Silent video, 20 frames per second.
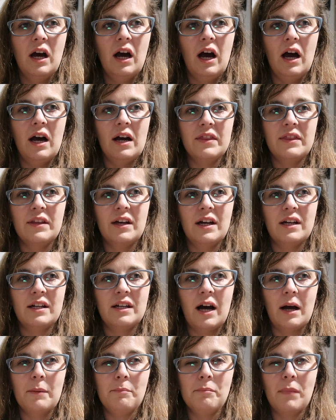And then
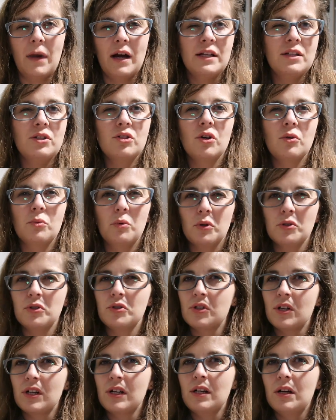I might go
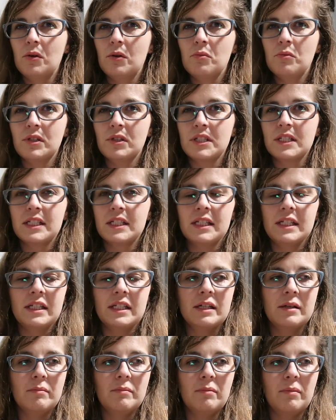wandering, we'll
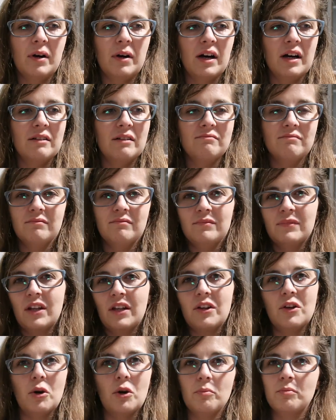see. But
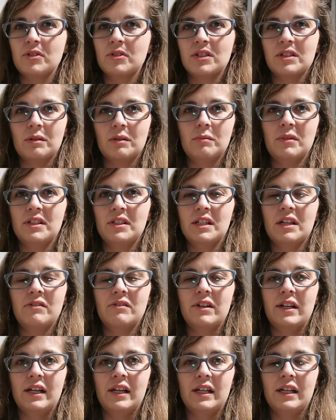nothing opens till midday
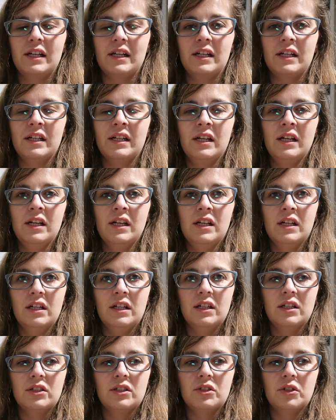really.
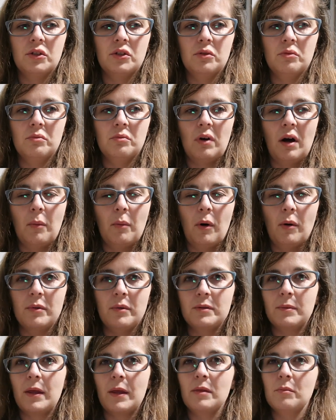So I'll probably
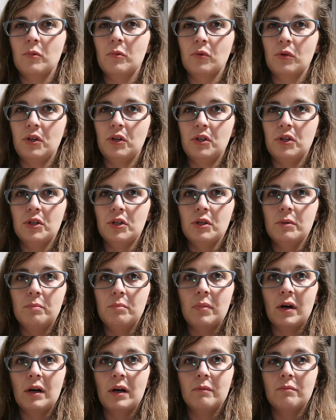spend the morning here,
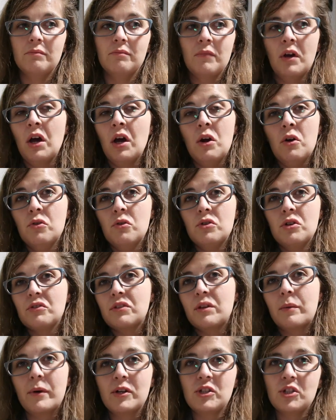but who knows,
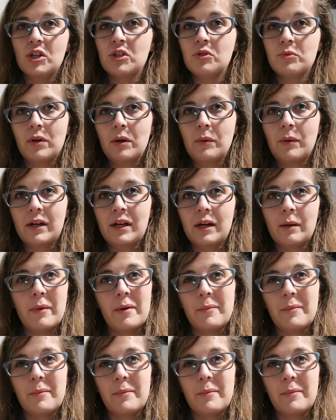I might change when I wake up.